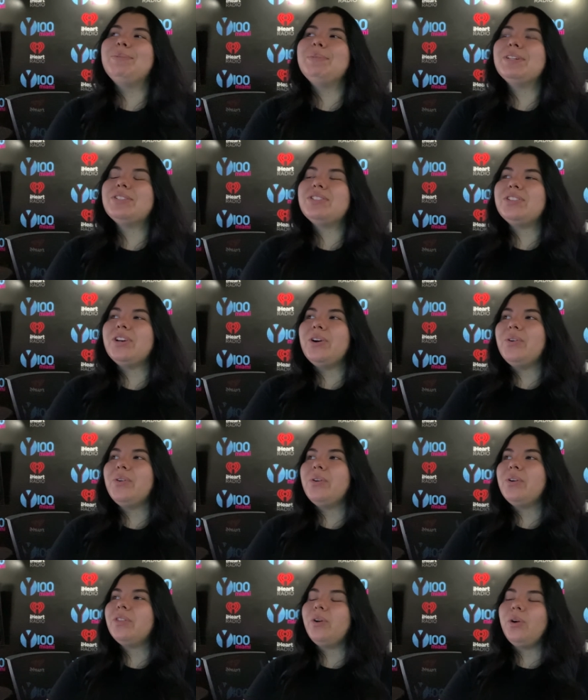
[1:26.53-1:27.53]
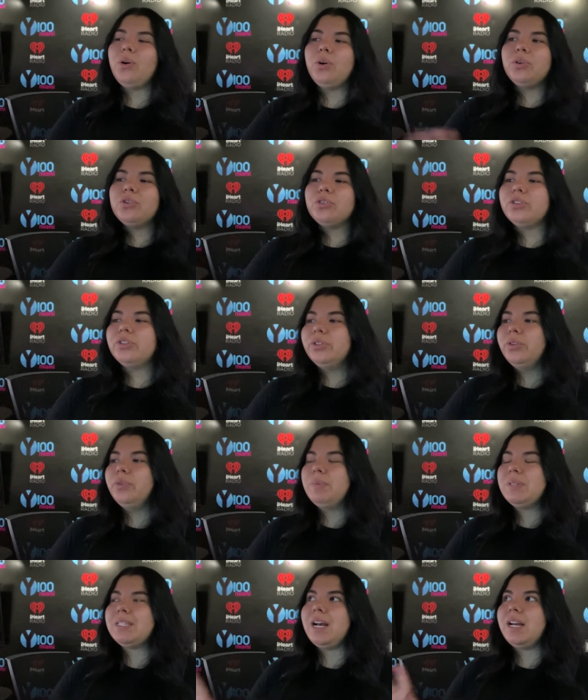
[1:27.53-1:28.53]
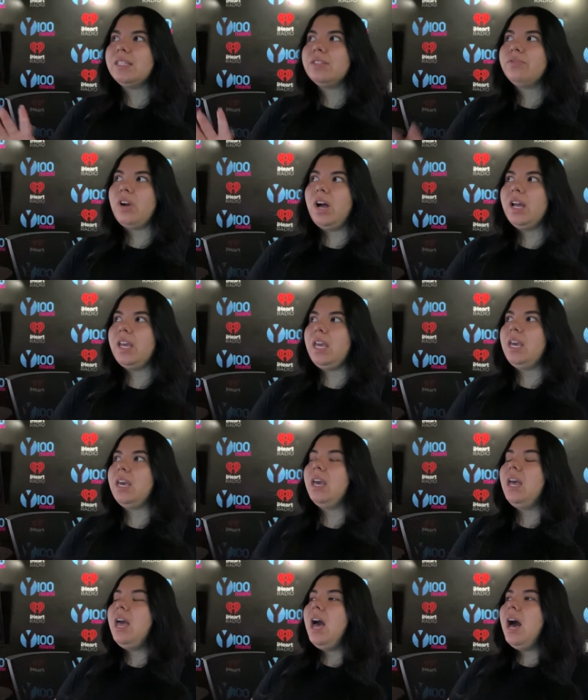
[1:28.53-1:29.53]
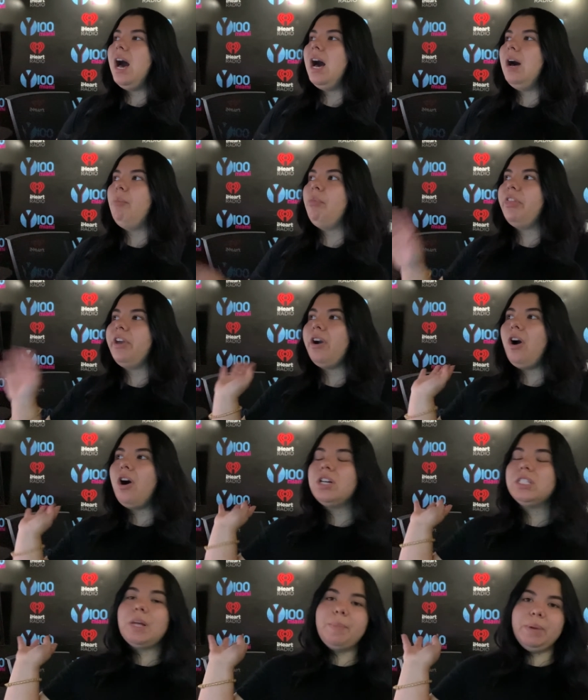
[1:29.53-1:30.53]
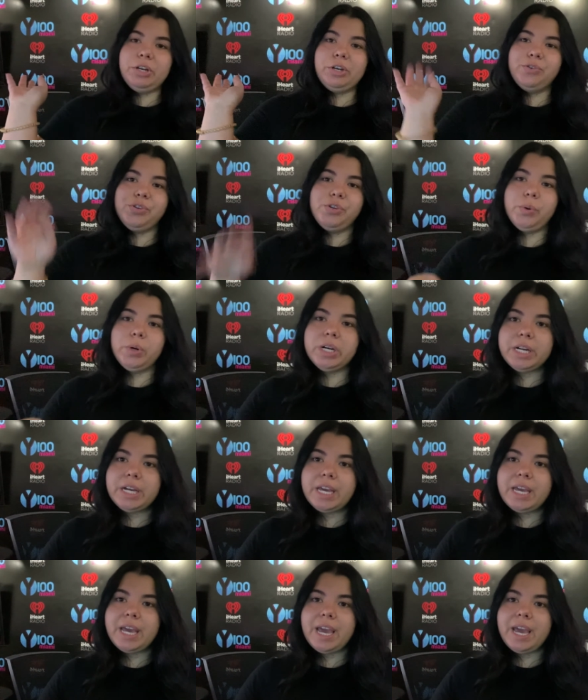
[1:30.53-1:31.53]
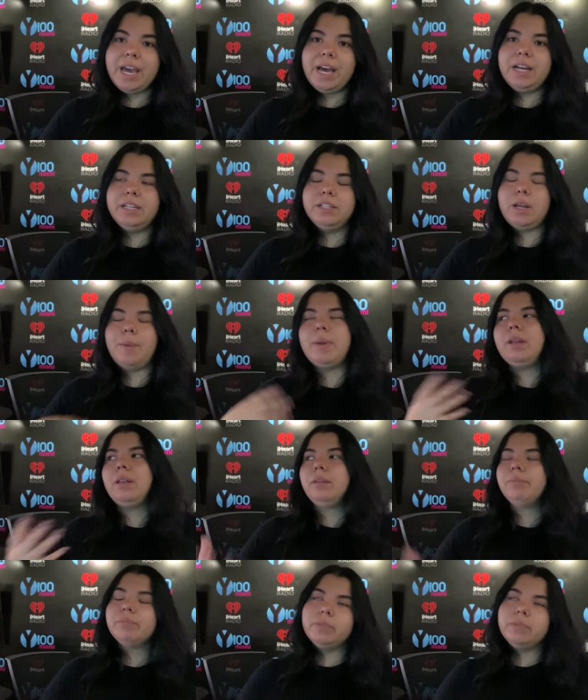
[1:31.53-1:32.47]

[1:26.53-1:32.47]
So the whole crew, besides Froggy, they're all up in New York, and I mean,